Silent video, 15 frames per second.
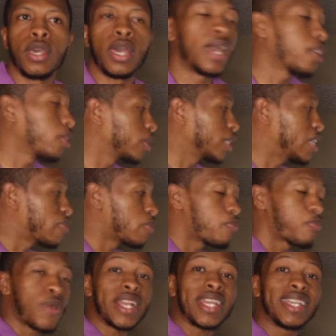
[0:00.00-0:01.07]
hell, even
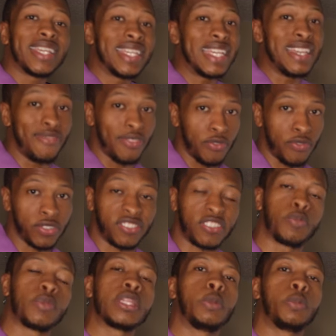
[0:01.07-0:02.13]
breaking even for so
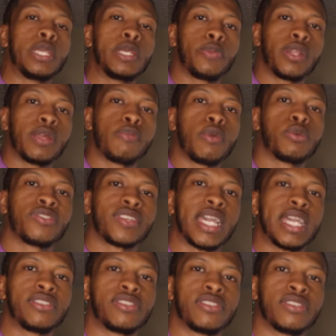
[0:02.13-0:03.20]
many people in most
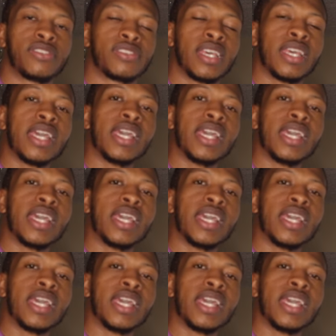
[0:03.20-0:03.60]
cases,